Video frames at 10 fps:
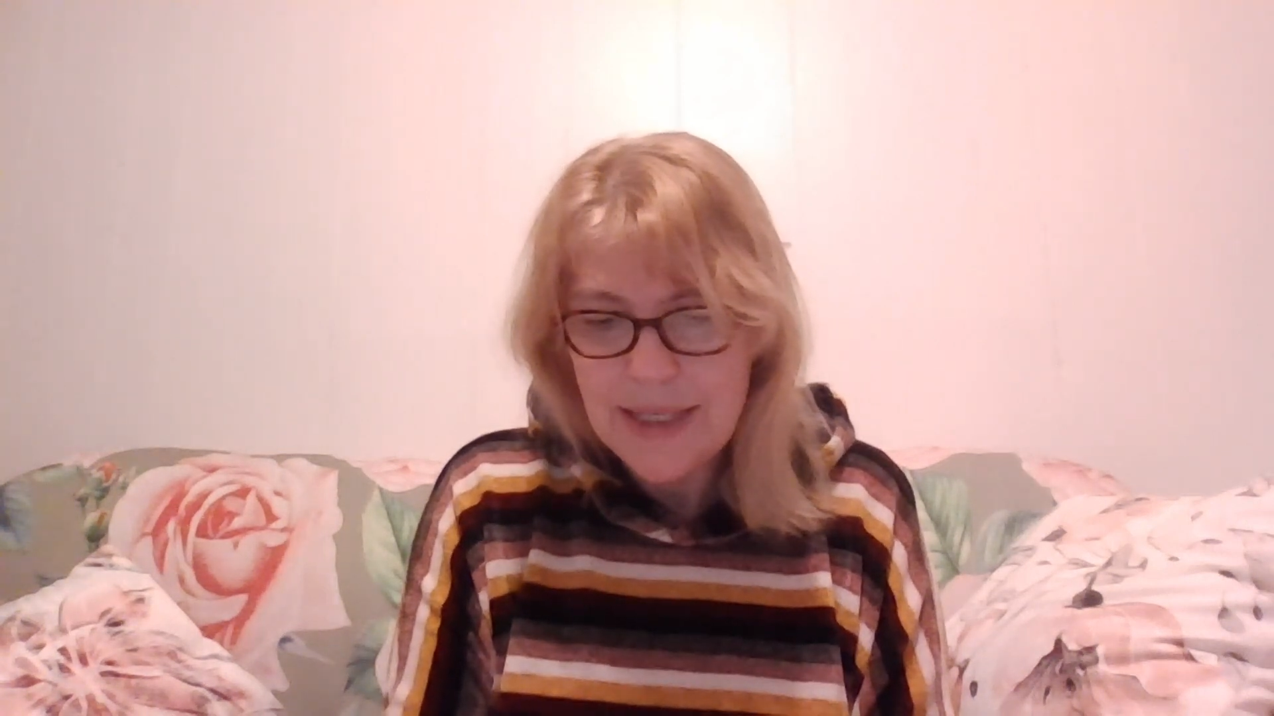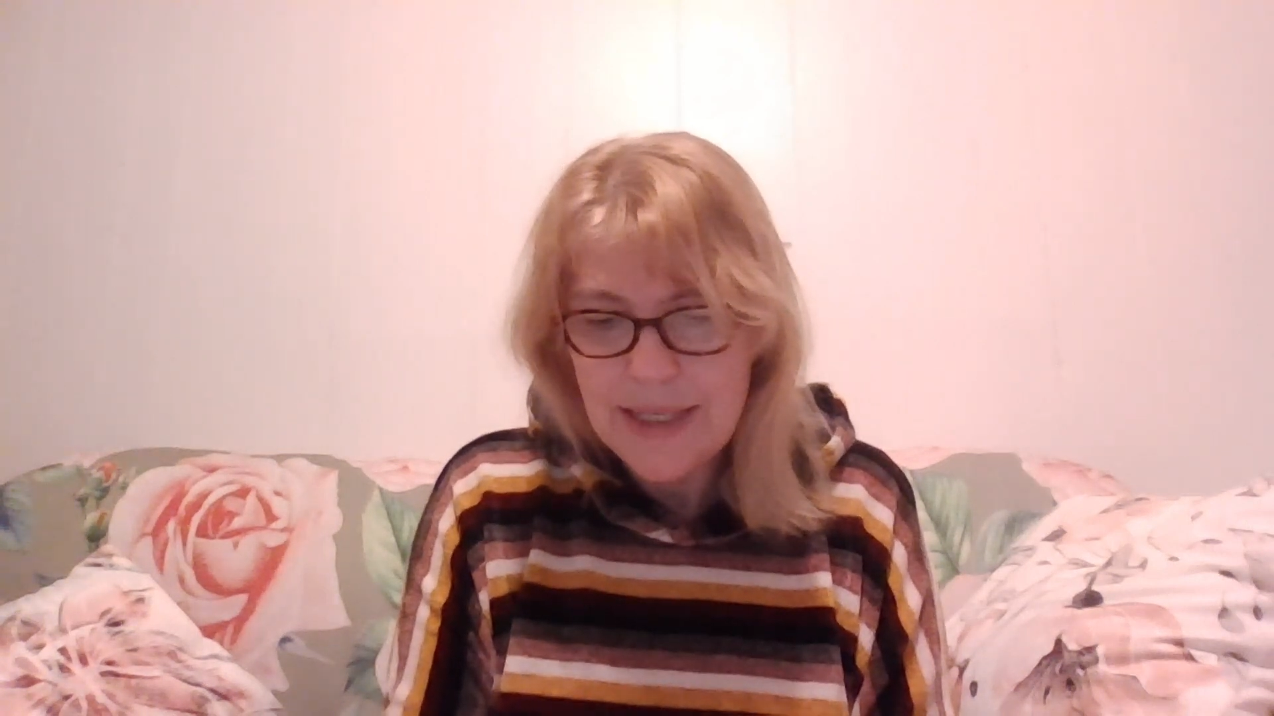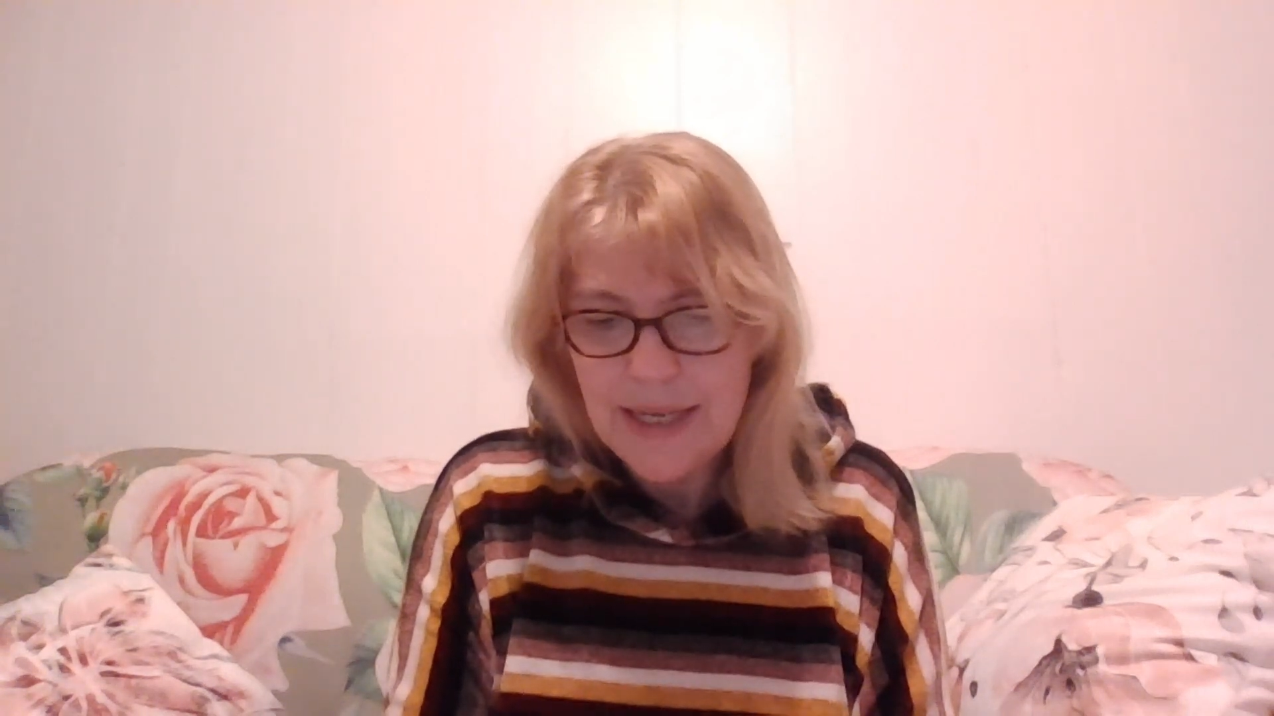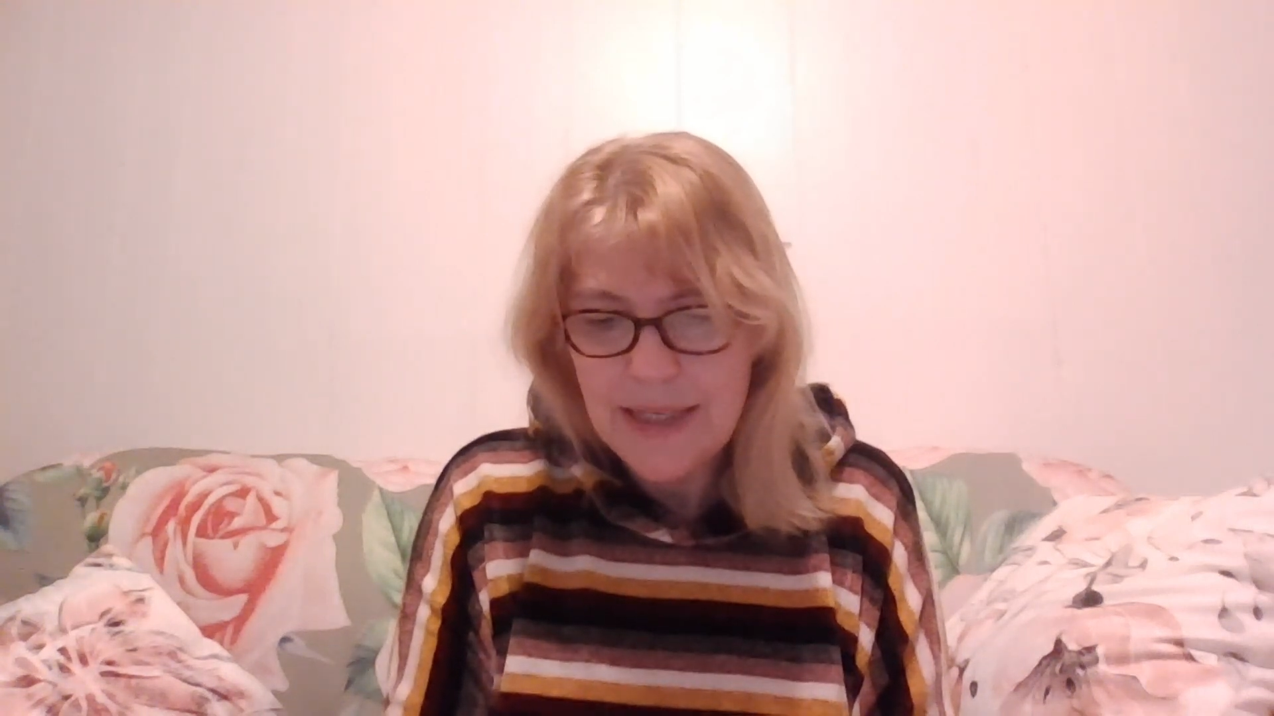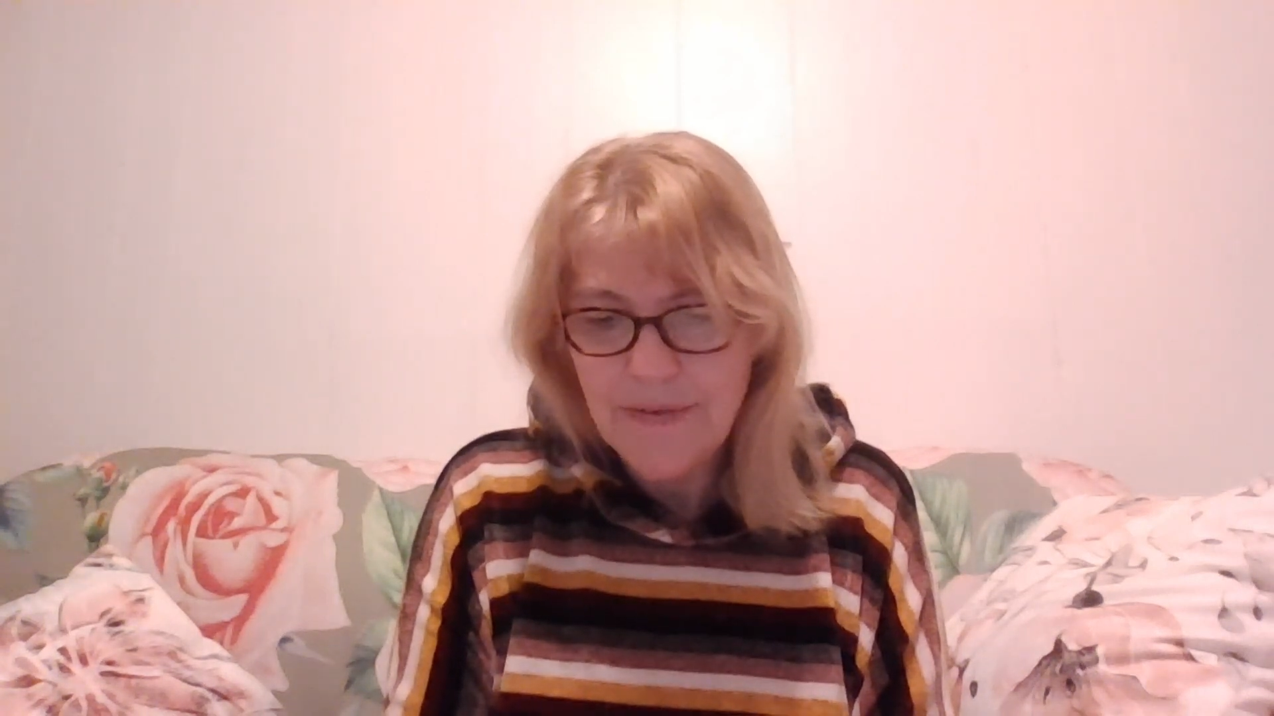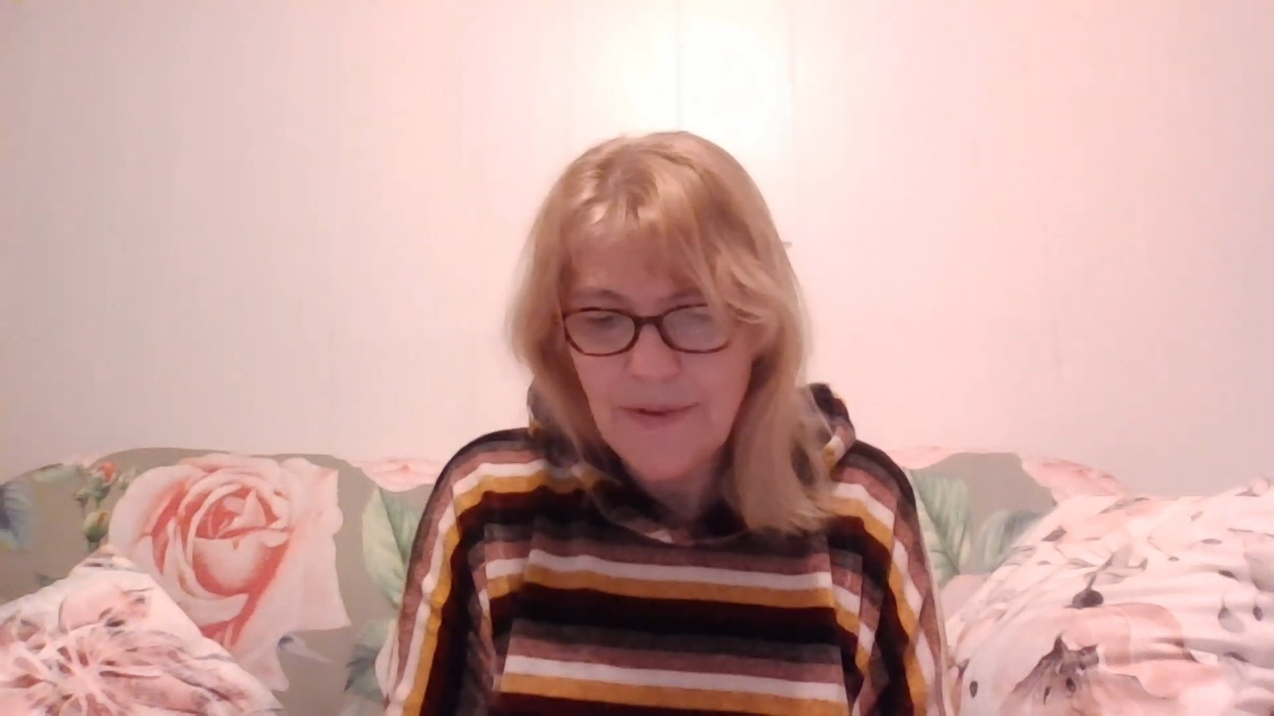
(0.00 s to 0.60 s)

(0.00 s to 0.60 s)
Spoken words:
States of